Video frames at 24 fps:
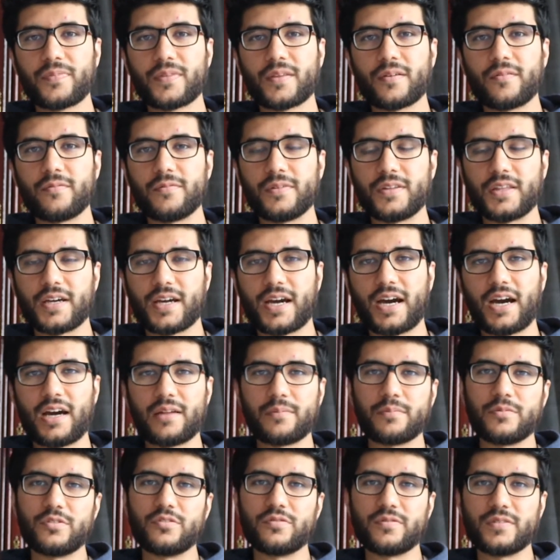with a card
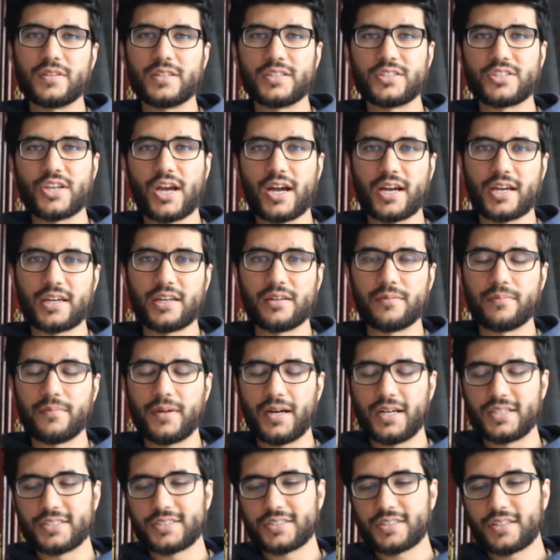move and the jacket and
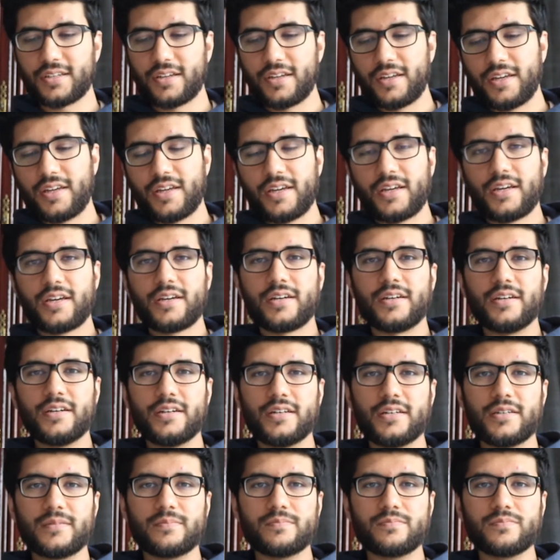mask.
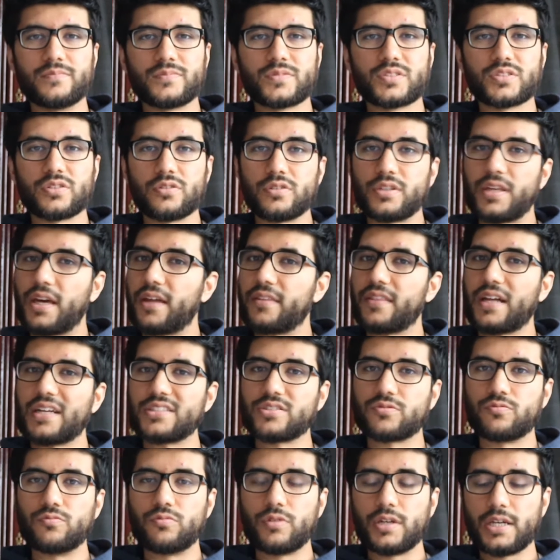So yeah,
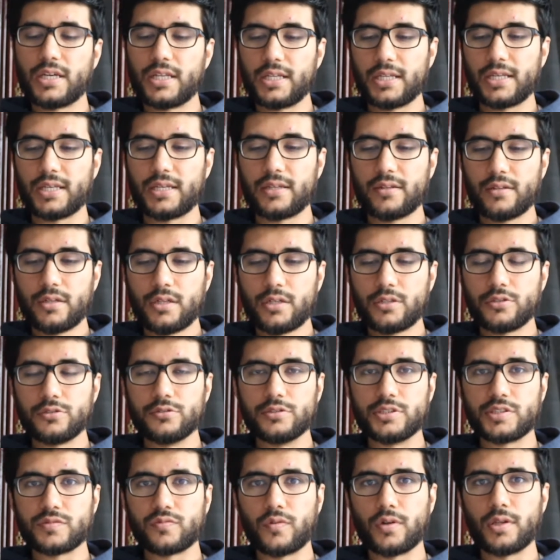that's really
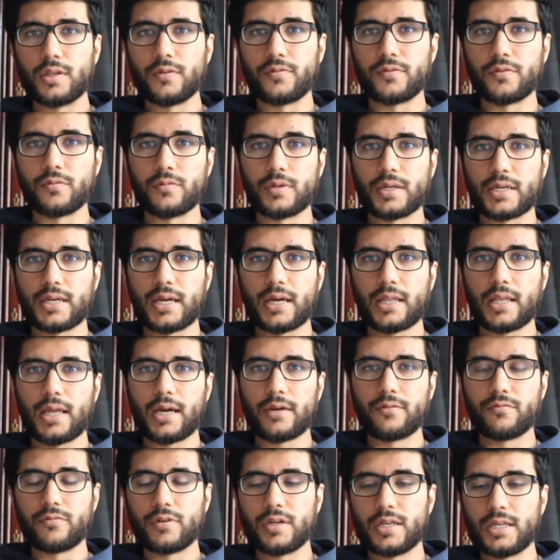useful if you want to get
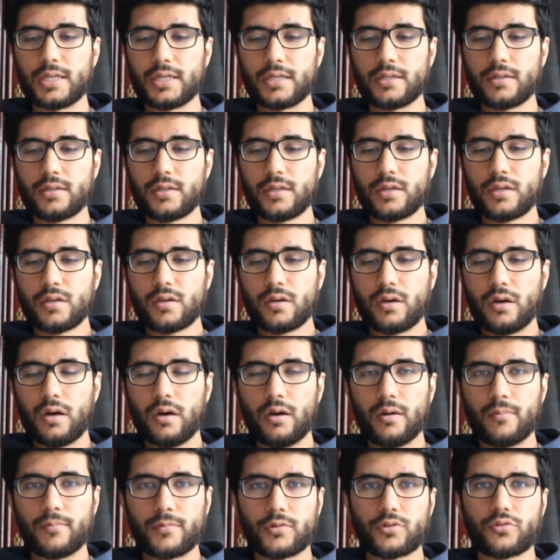like really
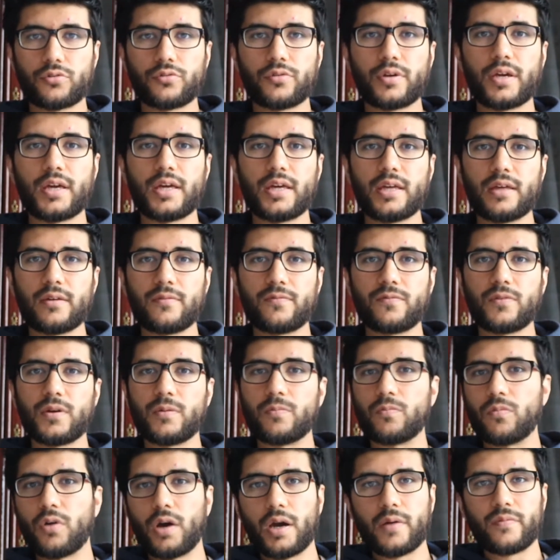creative
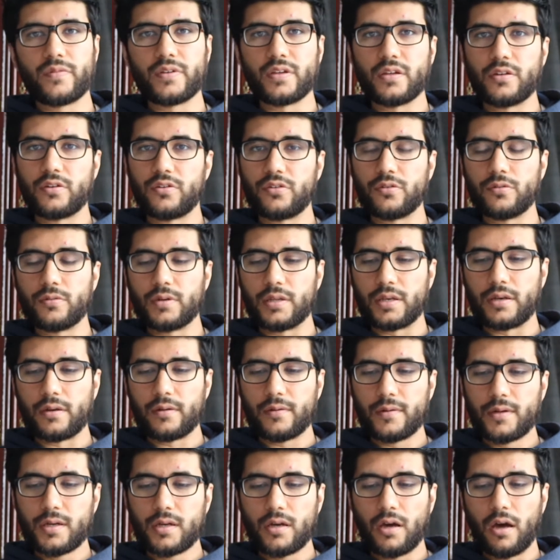in whatever you're doing,
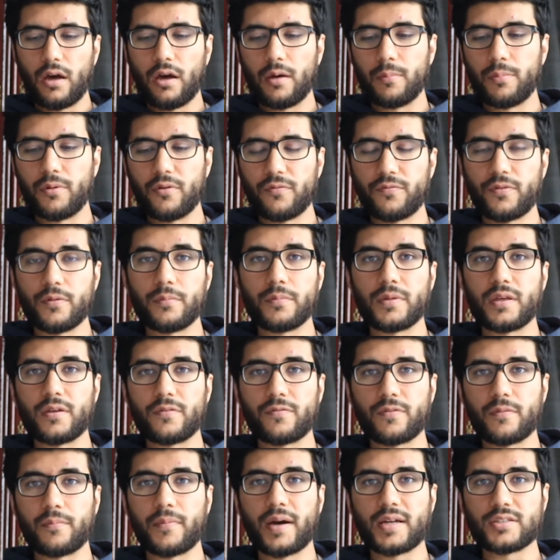but for me,
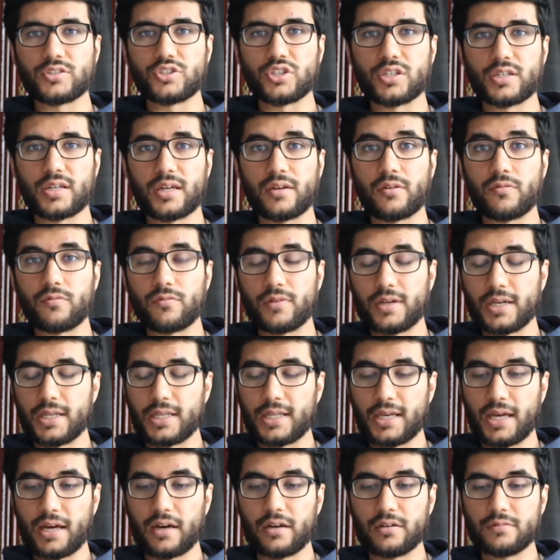for magic, it really
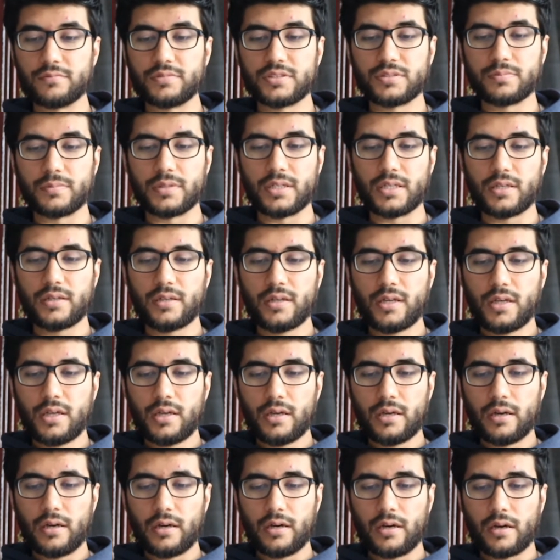helps me
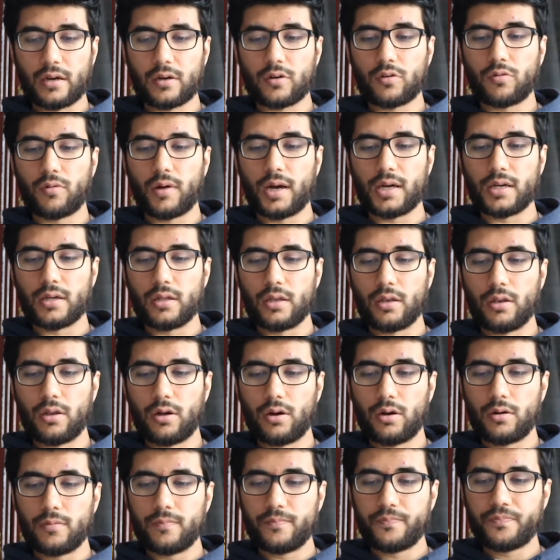quite a
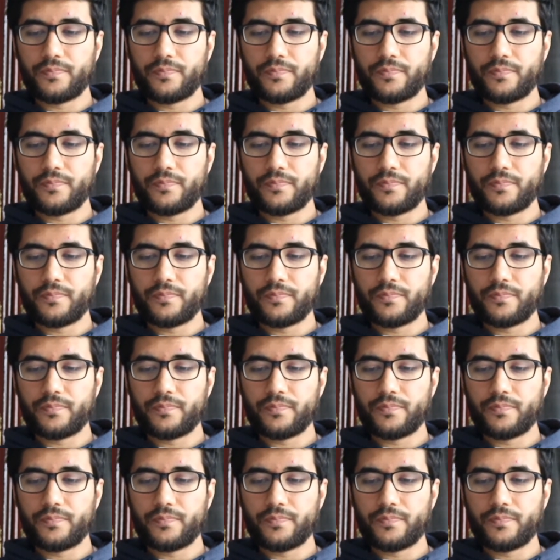lot.